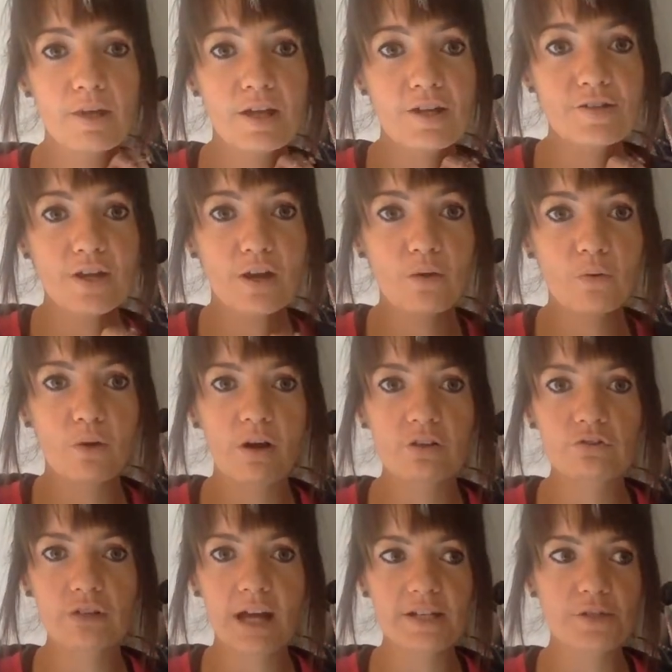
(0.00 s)
So
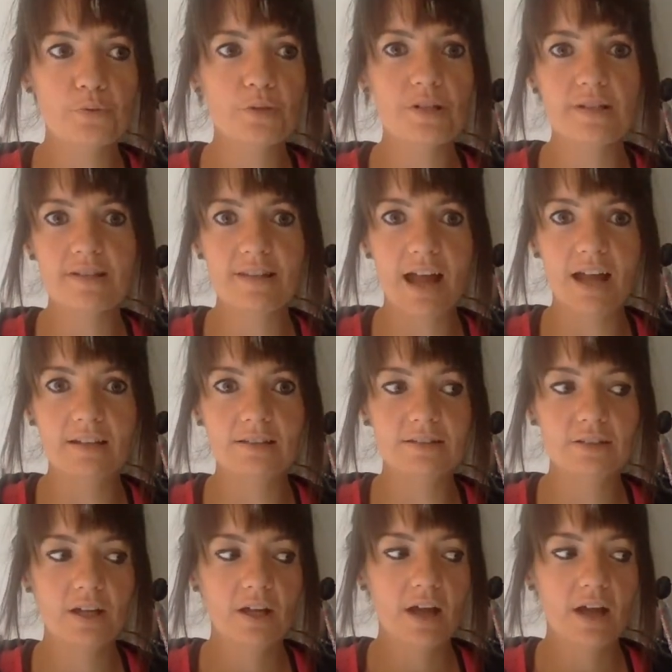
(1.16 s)
trying to understand